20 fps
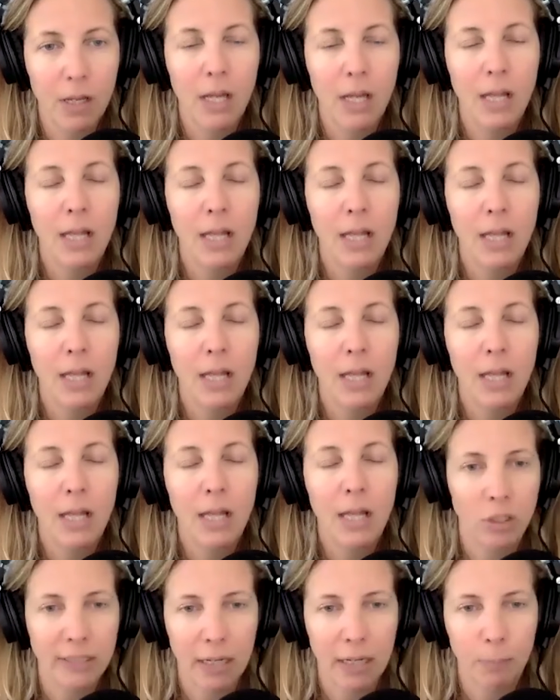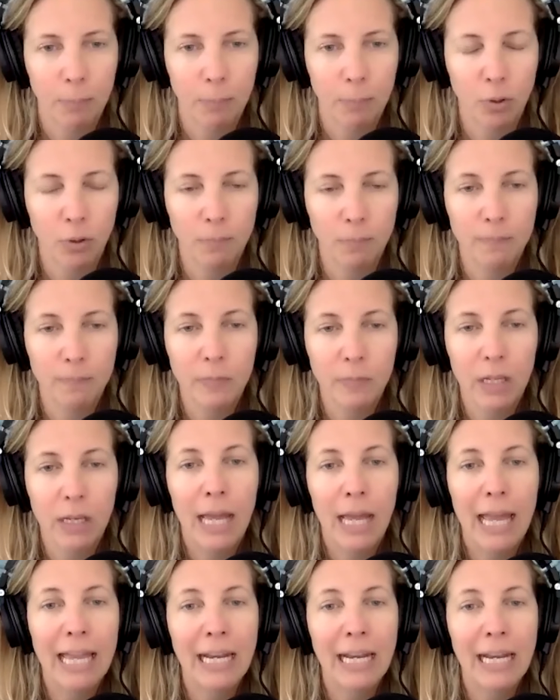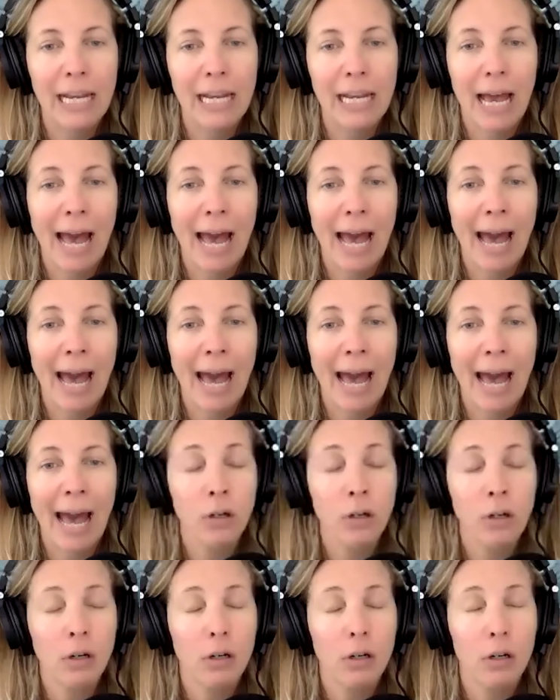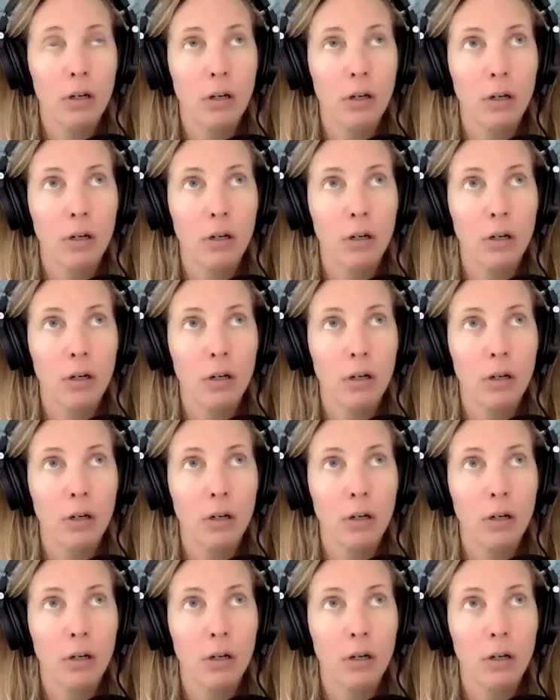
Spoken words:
Let me give you an example. In our